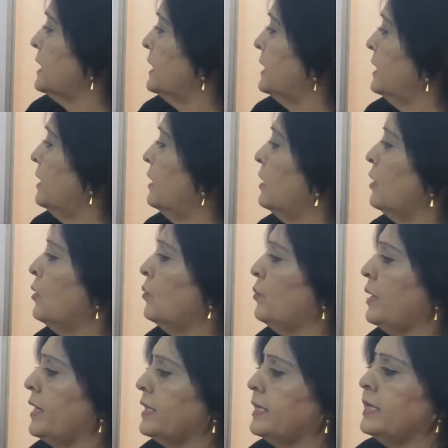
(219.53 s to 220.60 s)
in a
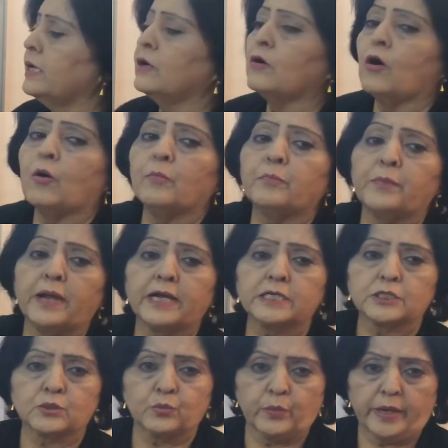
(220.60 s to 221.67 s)
very
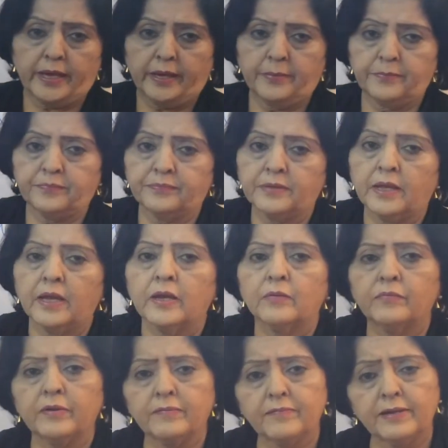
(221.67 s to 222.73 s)
complex way.
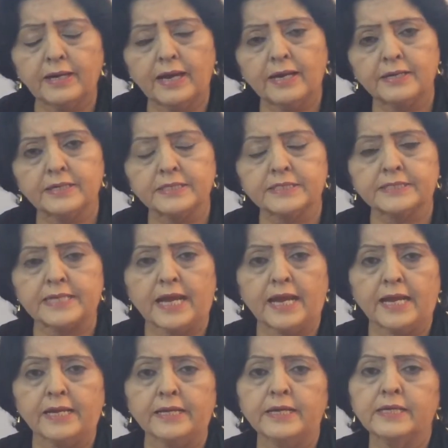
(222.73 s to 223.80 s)
We will
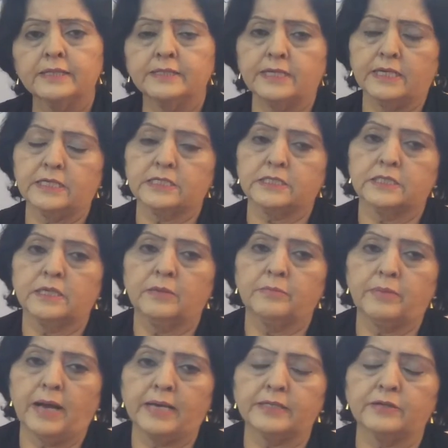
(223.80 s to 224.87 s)
understand this
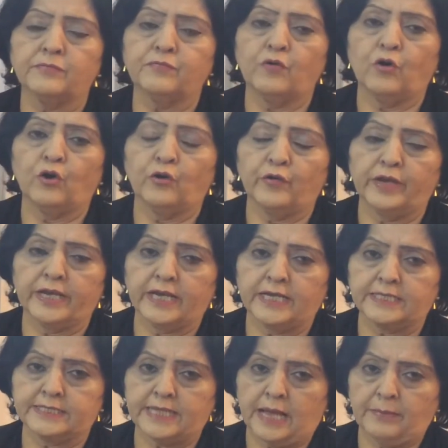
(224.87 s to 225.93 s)
by the following
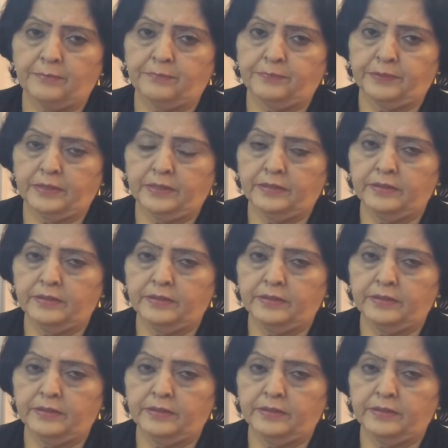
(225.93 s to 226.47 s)
example.